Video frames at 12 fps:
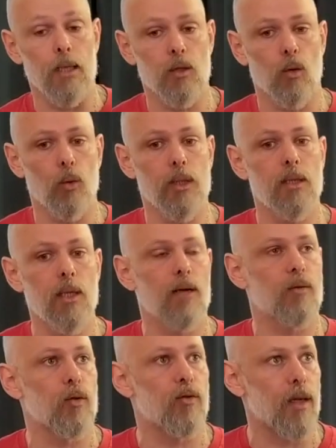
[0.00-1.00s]
And so we still
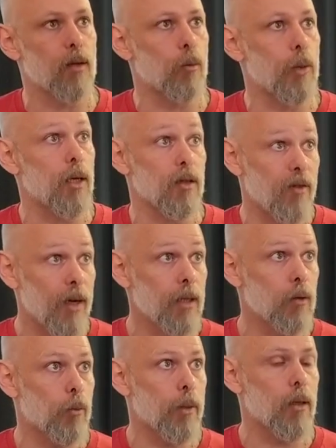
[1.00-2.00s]
have to fight the bear. And
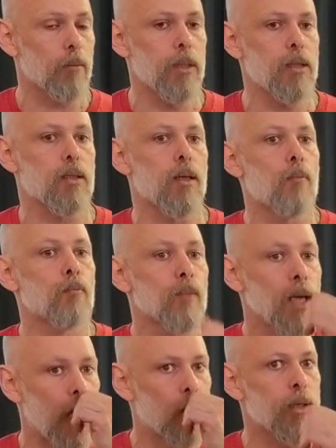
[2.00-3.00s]
fighting the bear means,
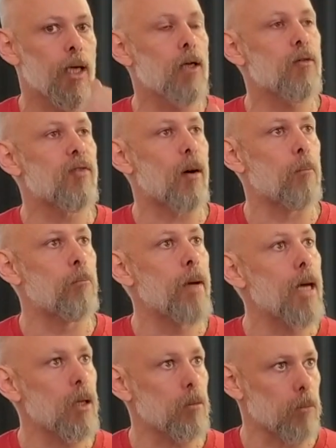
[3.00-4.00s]
I don't care if I'm
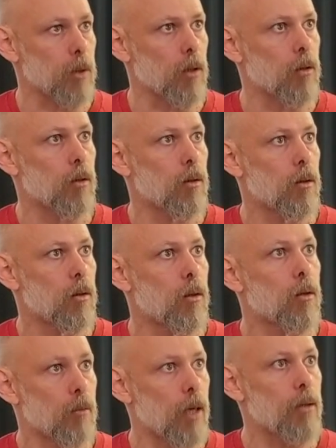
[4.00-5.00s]
maimed,
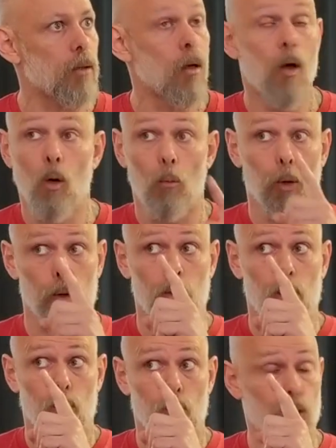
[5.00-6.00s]
right?
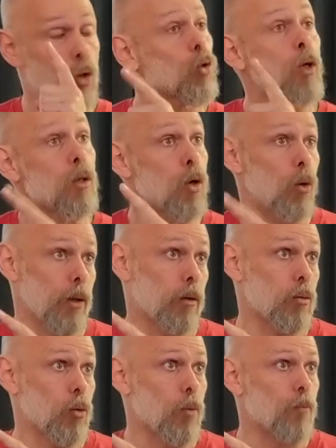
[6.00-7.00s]
But you're not going
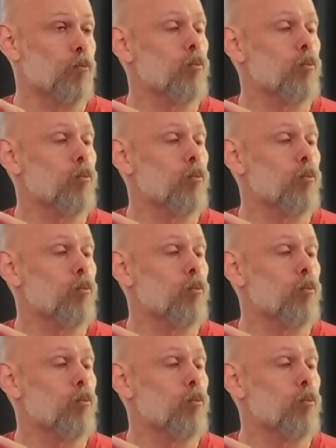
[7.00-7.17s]
through.